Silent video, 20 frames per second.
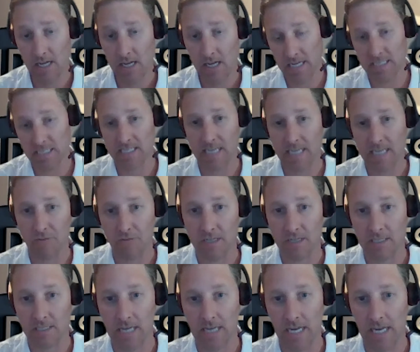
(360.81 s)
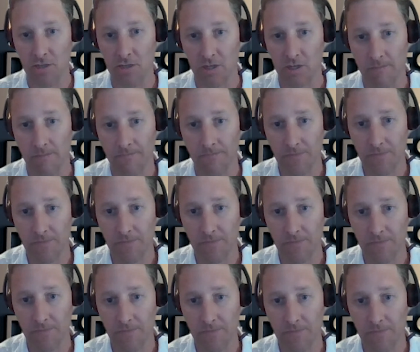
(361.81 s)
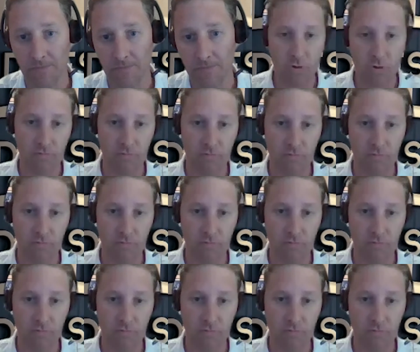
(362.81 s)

and Southeast Asia, which are moved